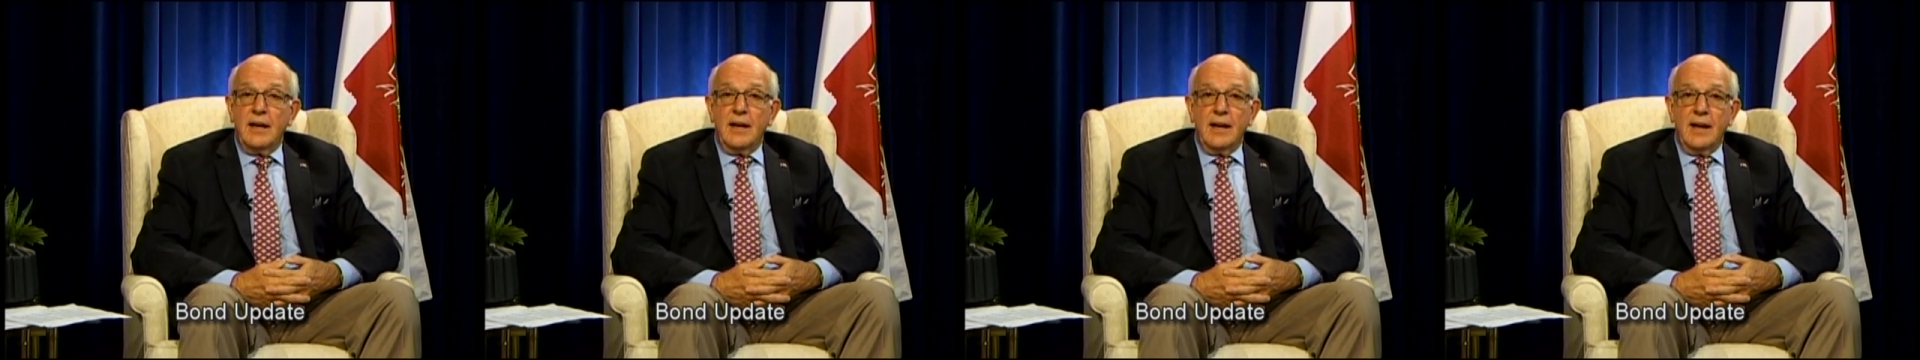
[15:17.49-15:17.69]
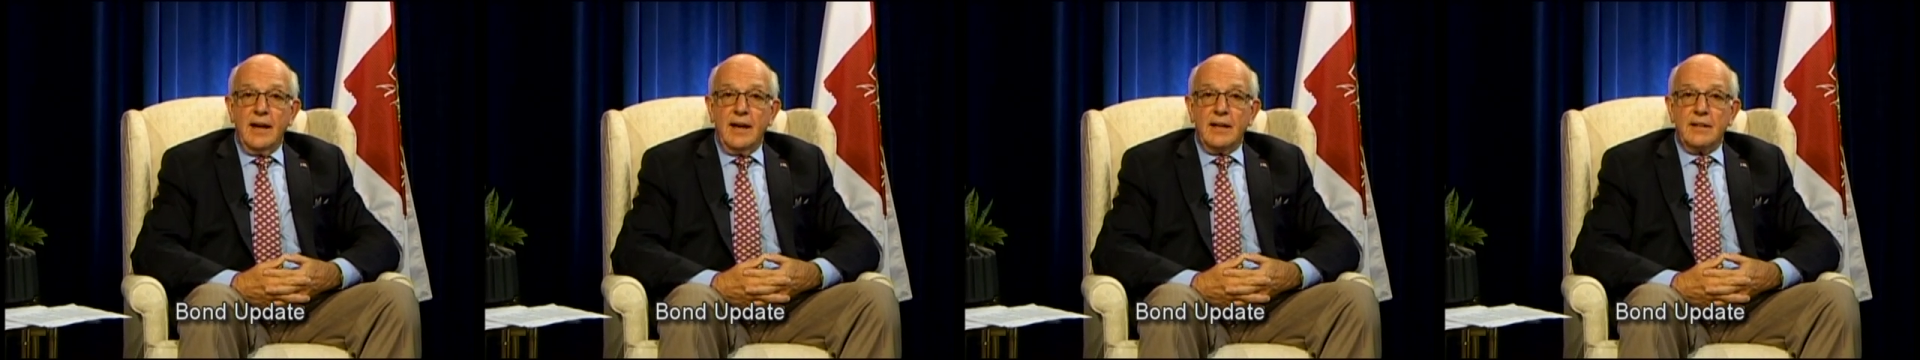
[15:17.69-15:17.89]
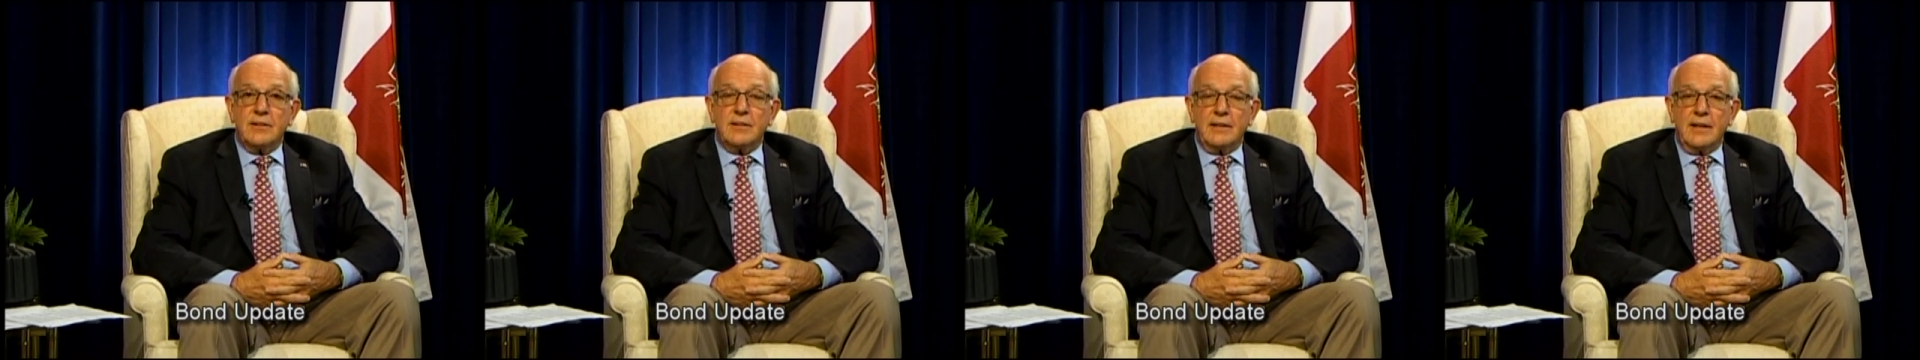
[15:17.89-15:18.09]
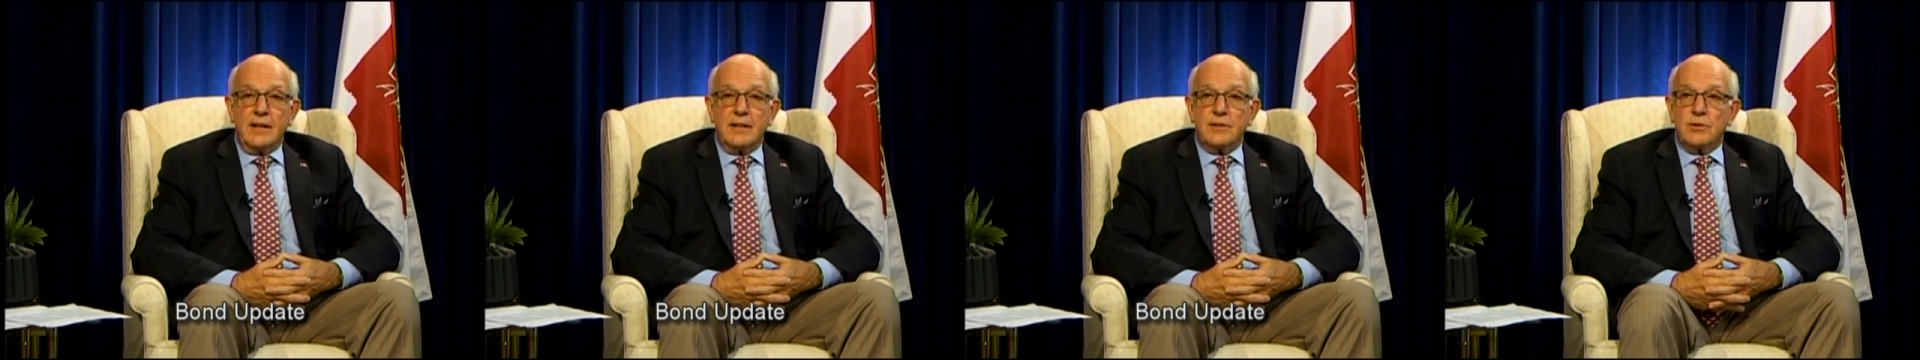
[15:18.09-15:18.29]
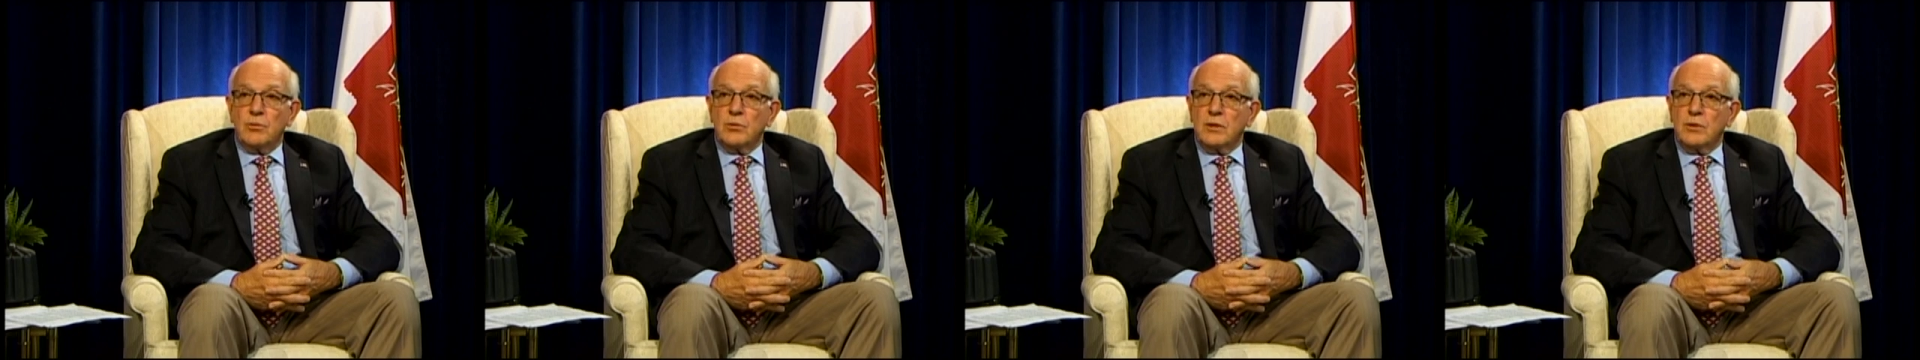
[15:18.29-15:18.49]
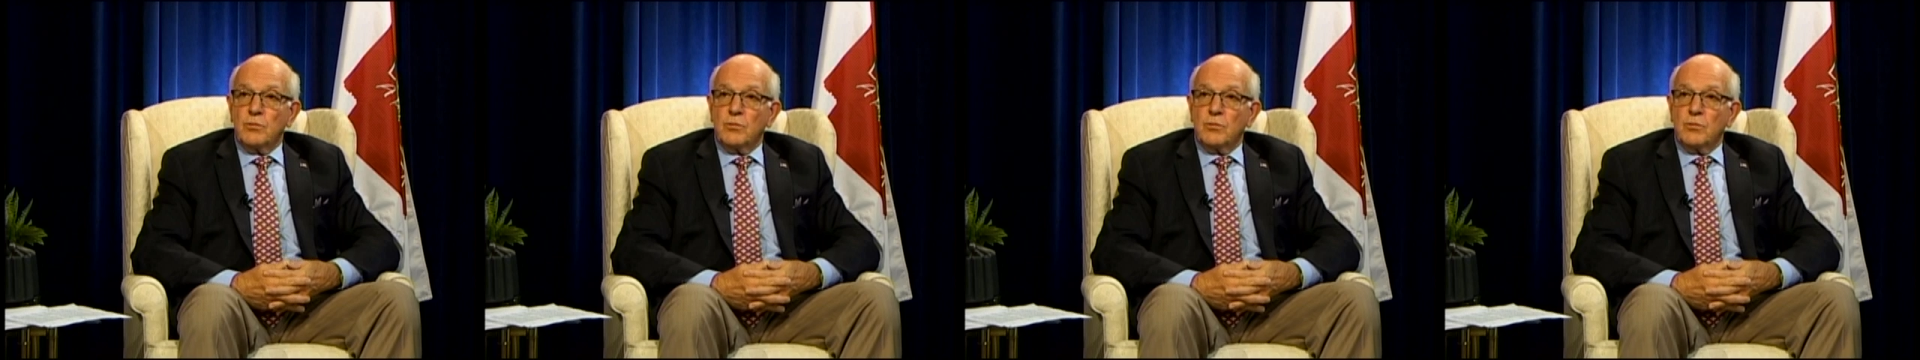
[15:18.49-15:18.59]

and the wooden